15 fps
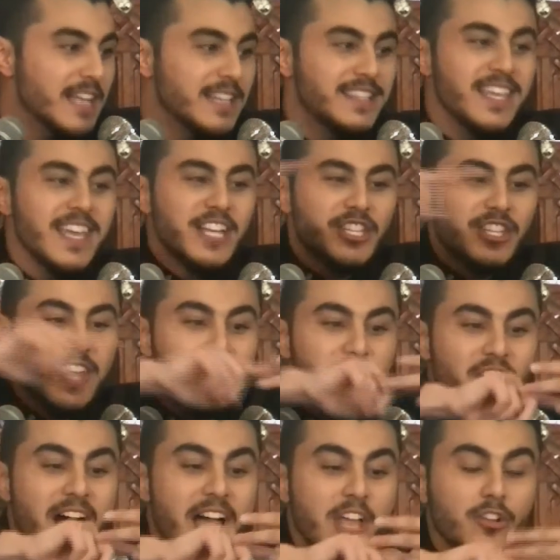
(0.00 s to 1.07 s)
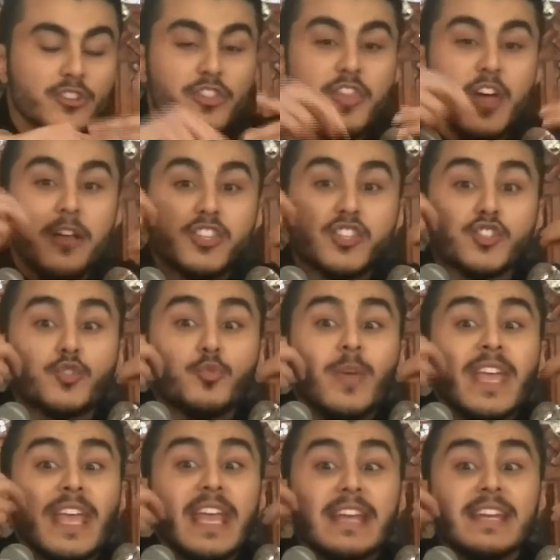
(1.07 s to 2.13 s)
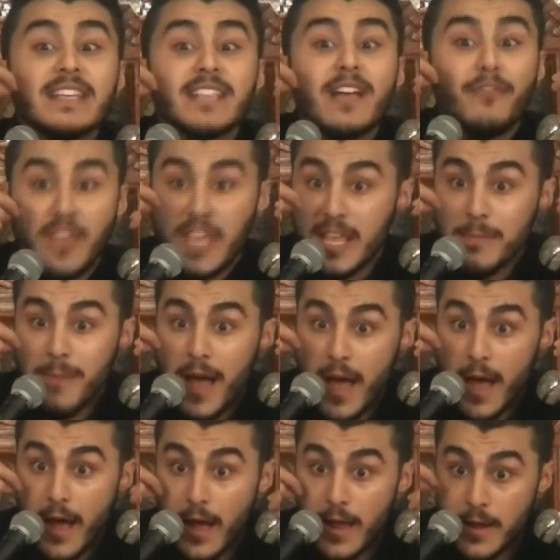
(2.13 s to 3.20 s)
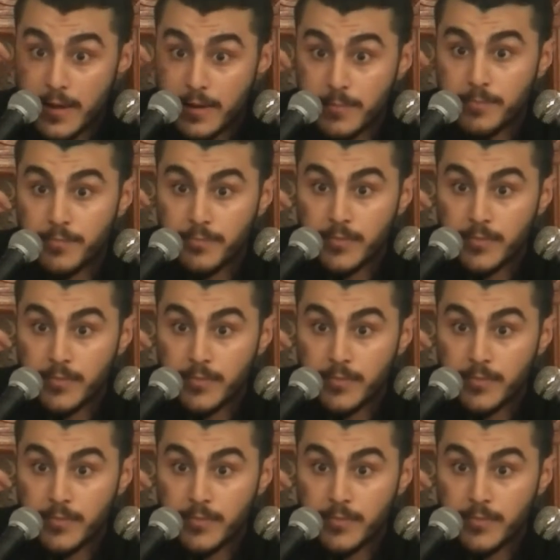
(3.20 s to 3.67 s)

Teach the child the sweetness of iman.